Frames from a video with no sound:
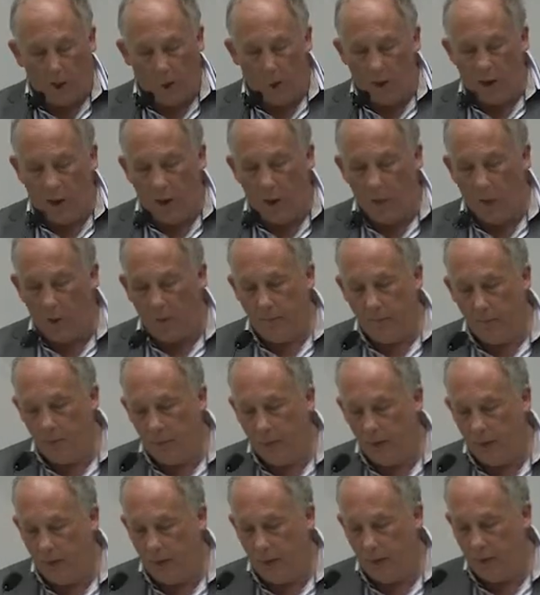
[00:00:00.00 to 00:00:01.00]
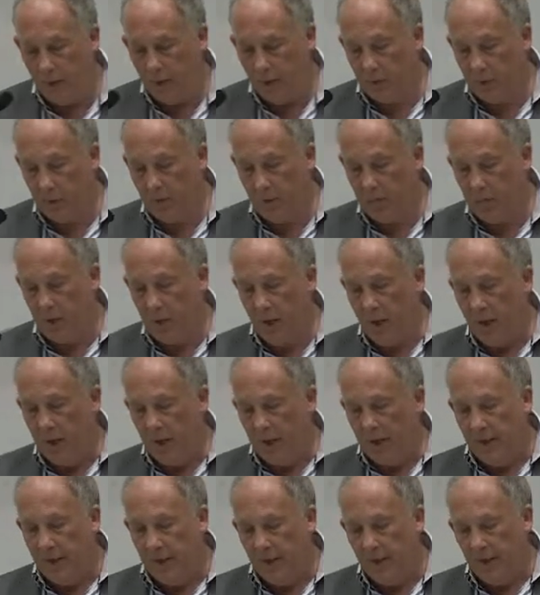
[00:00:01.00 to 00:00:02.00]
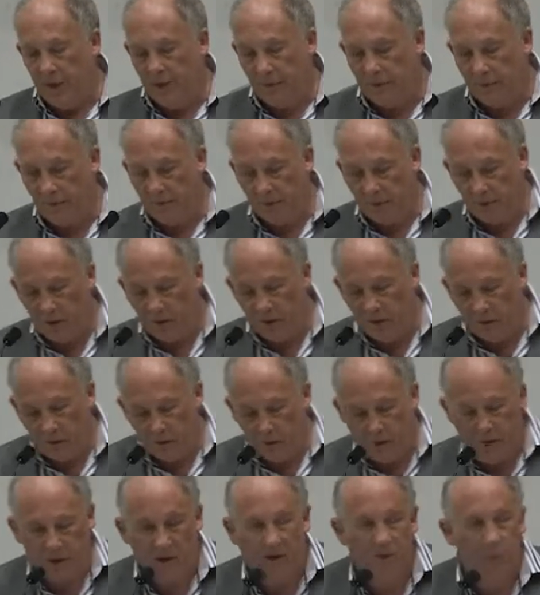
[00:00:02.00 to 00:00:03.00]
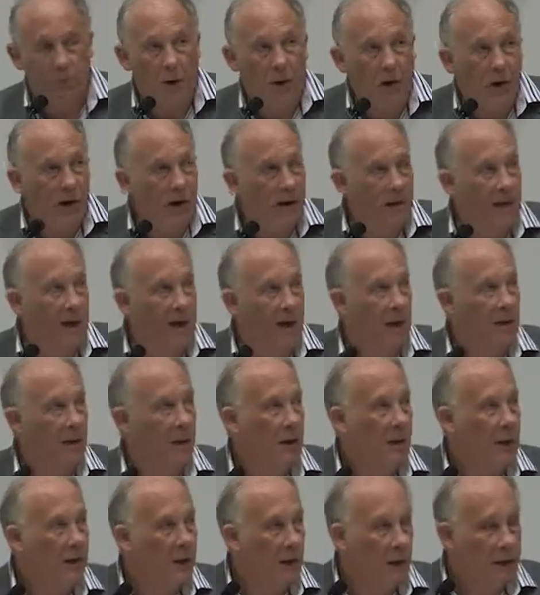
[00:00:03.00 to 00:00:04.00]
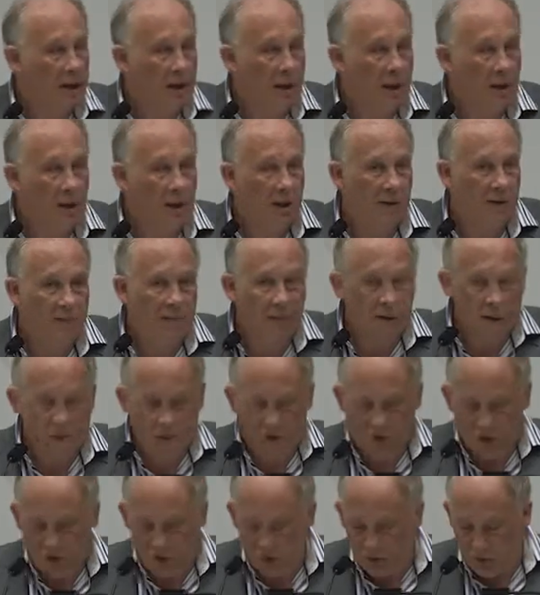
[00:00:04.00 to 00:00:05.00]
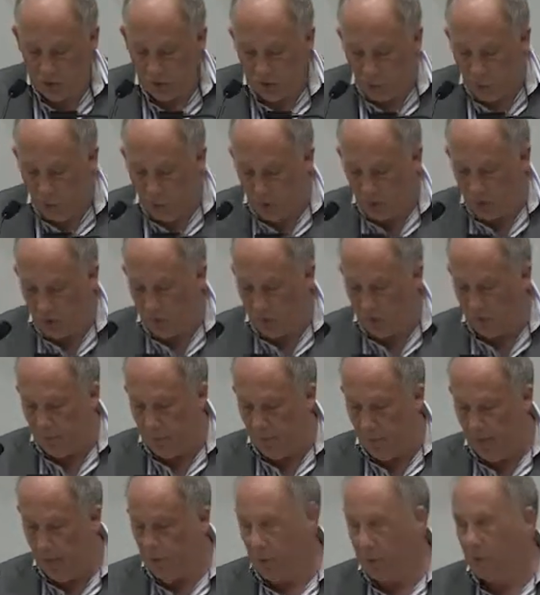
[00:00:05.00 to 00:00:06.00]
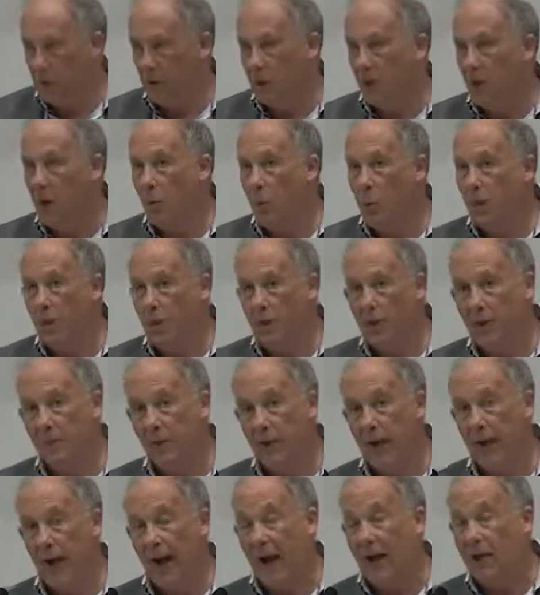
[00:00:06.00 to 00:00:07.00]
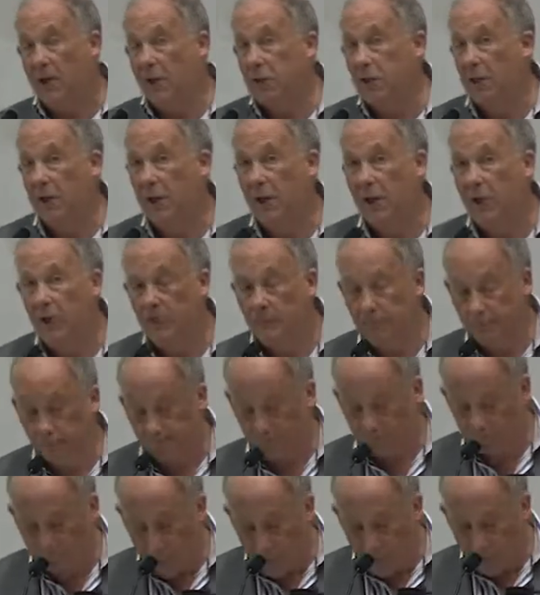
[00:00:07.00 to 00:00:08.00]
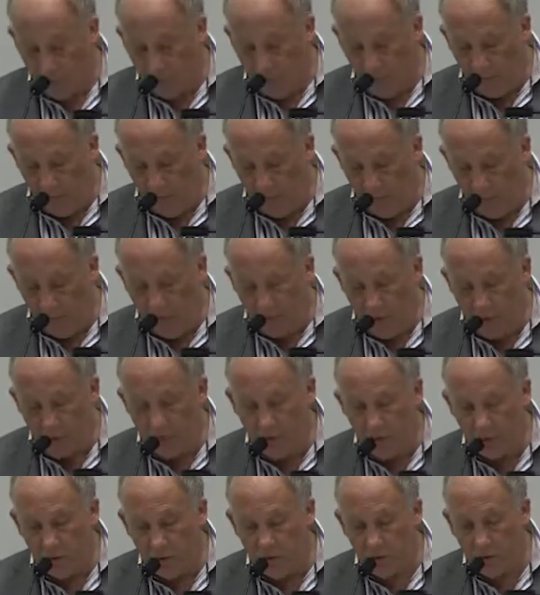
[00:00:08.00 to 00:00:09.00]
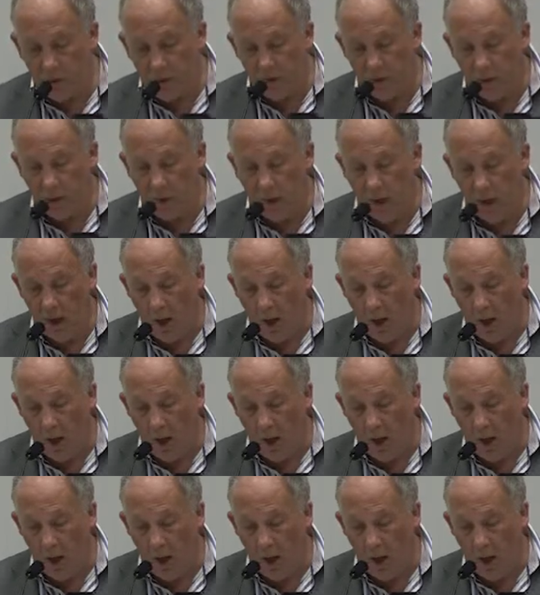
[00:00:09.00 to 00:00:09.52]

we can't predict. Now, despite that, again, I very much still welcome this, and I welcome it actually for reasons that